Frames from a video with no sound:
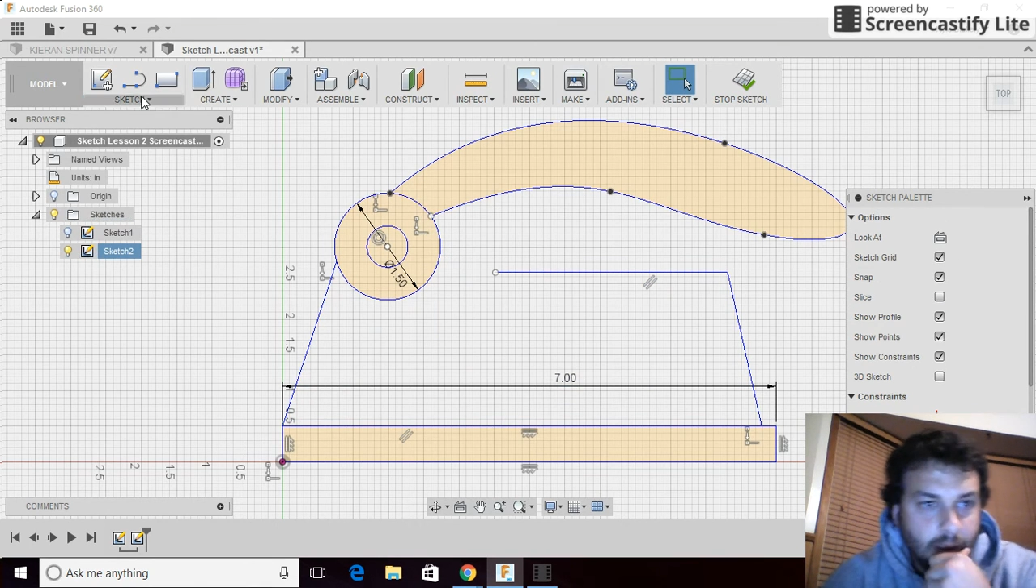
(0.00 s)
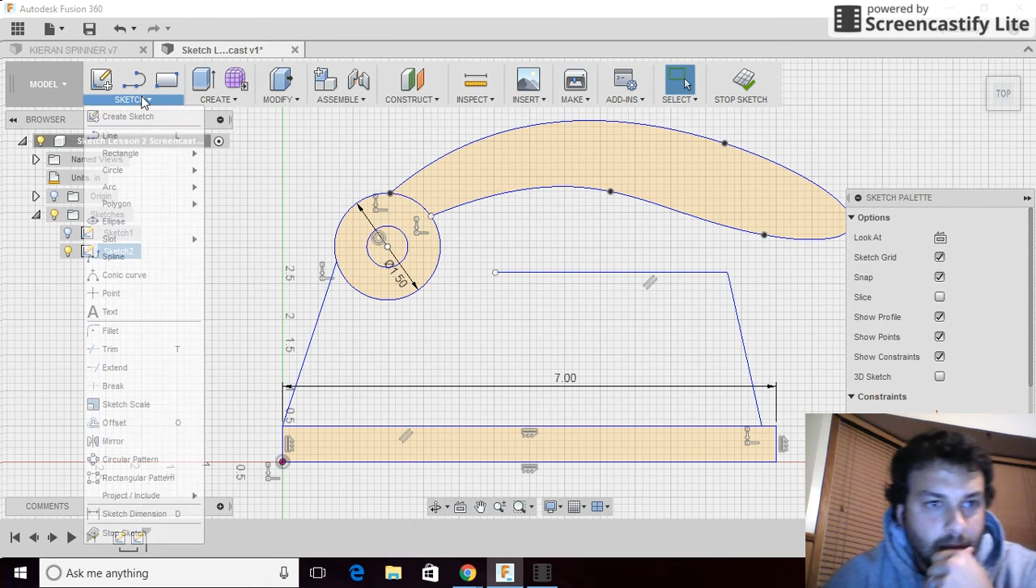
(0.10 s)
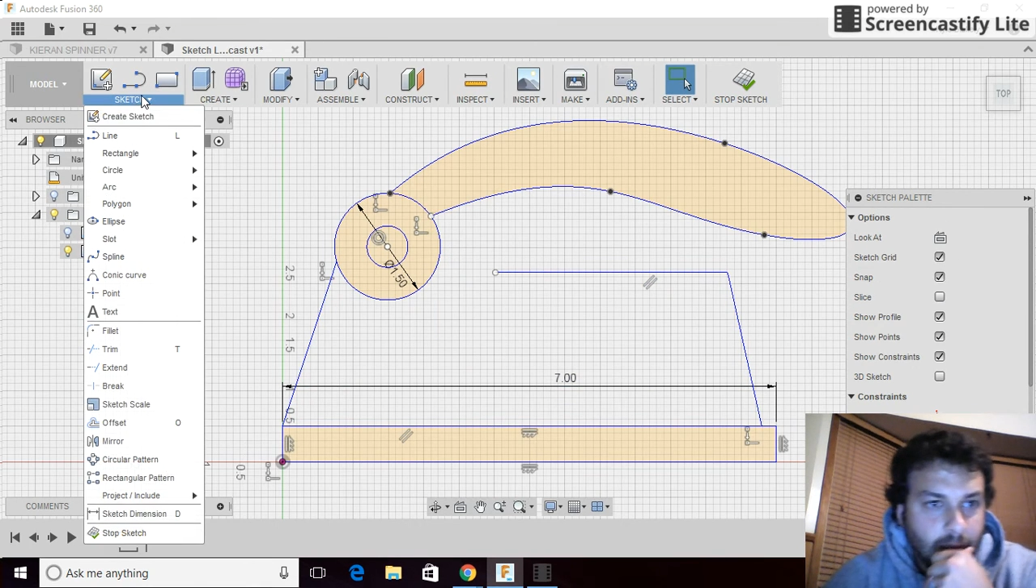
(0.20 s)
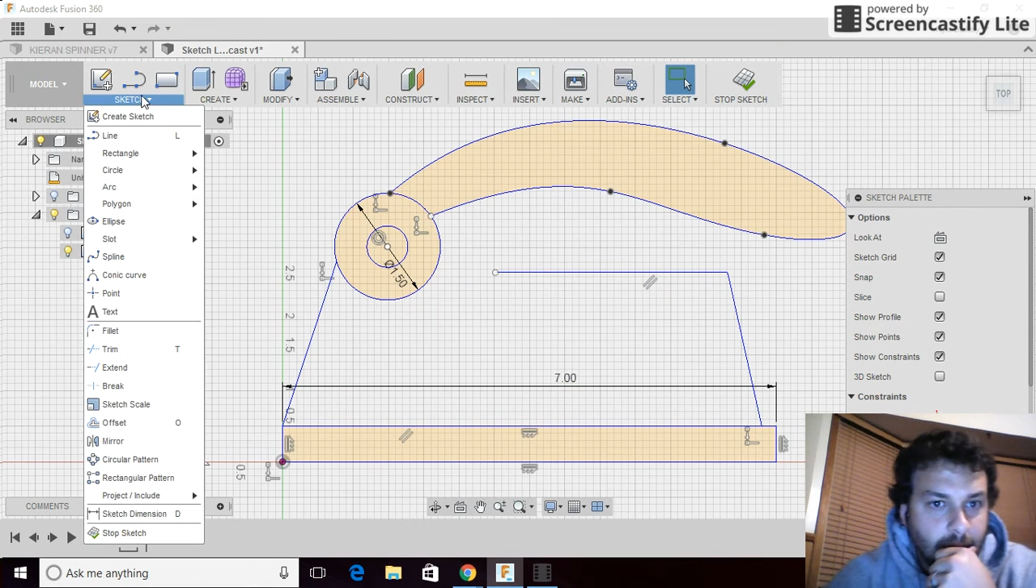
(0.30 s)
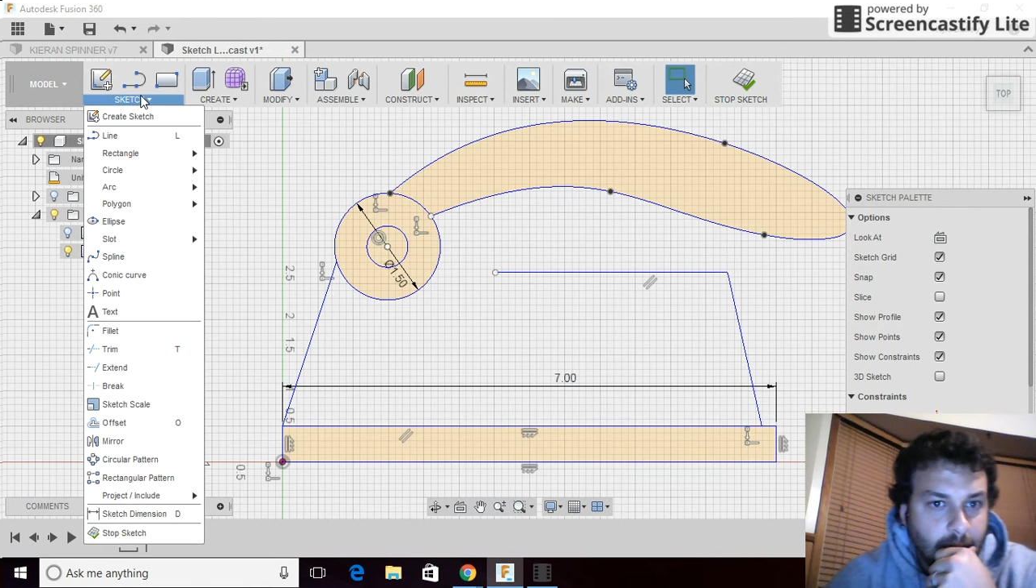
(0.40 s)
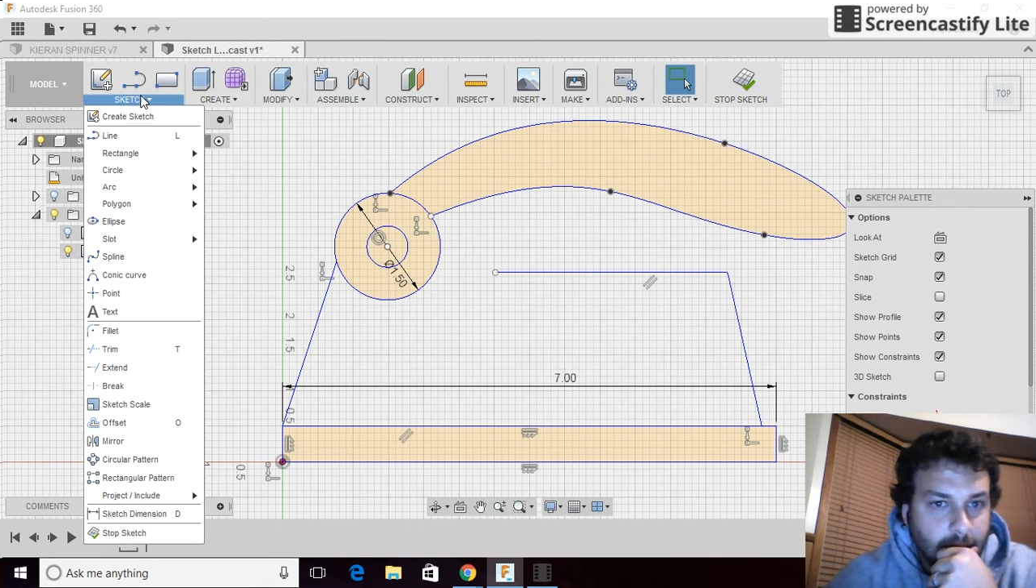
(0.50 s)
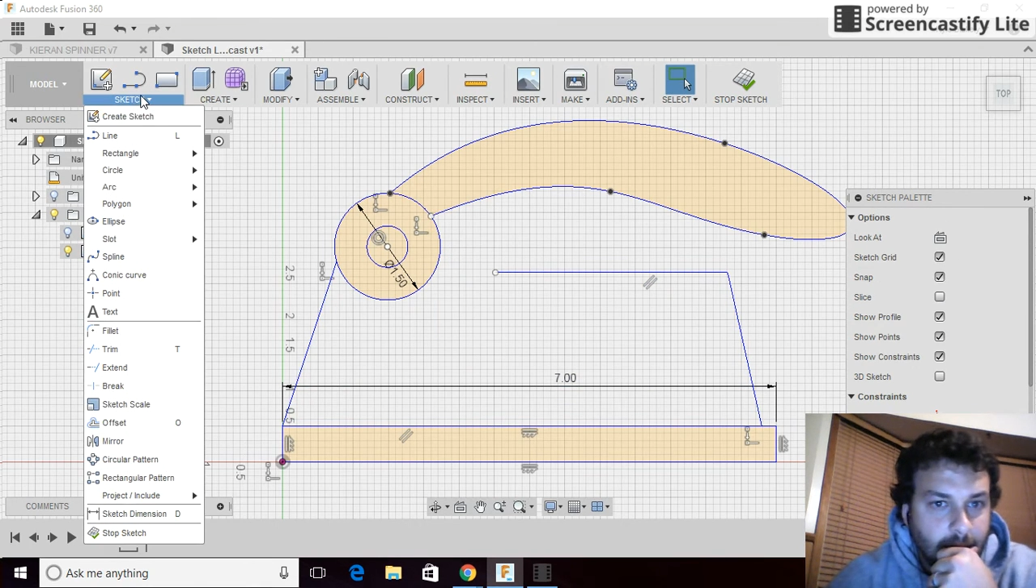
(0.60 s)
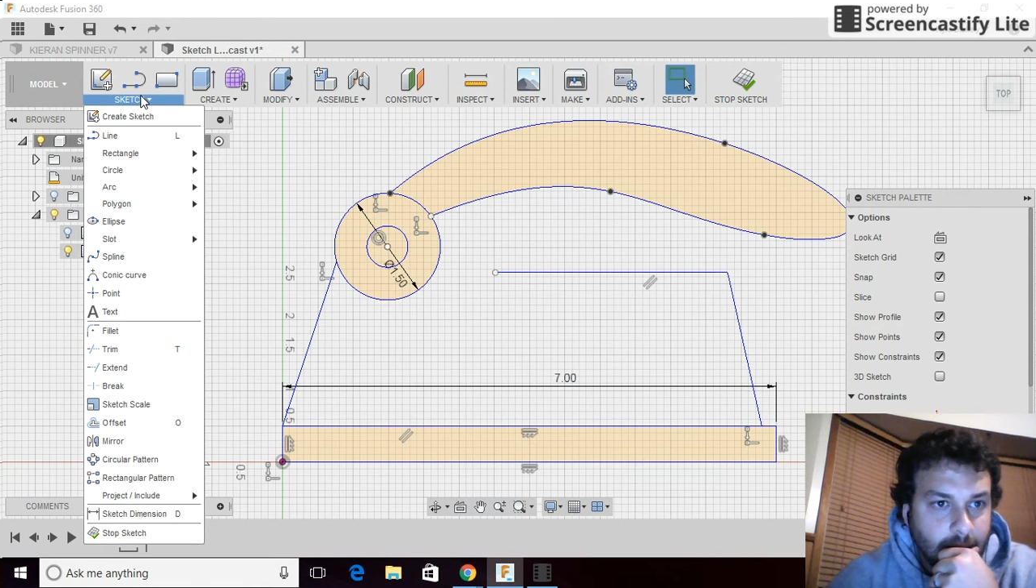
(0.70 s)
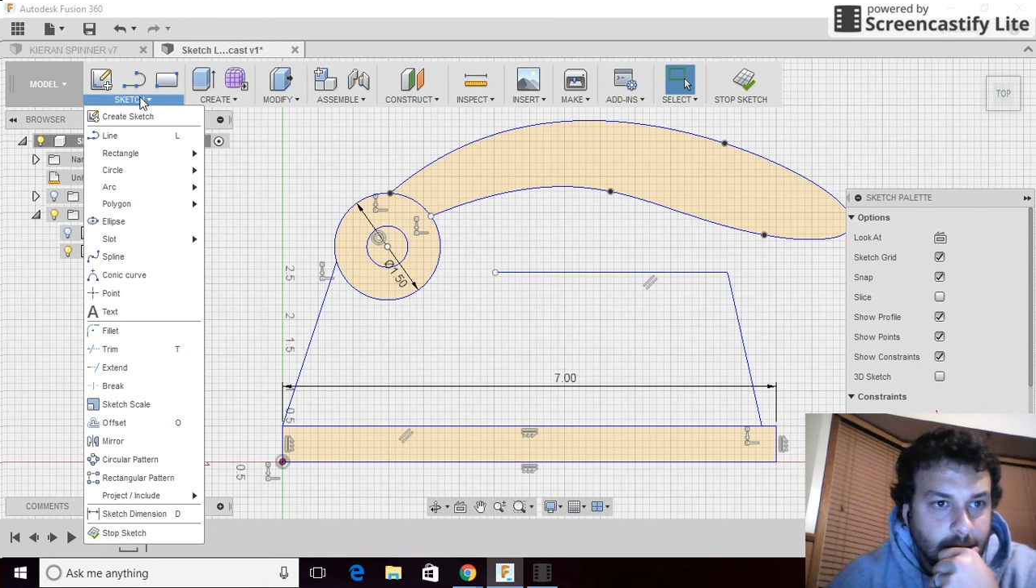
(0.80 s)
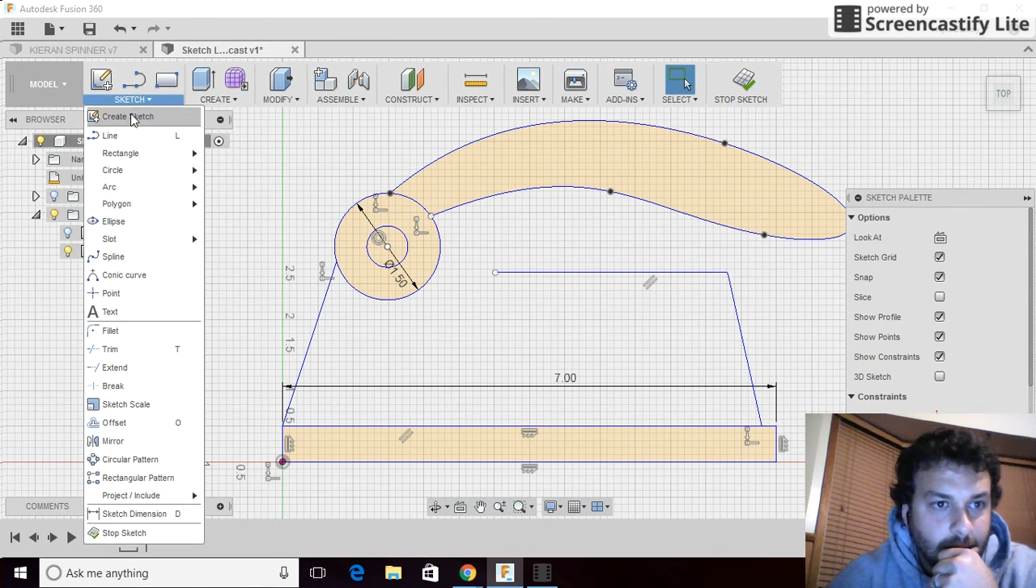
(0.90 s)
And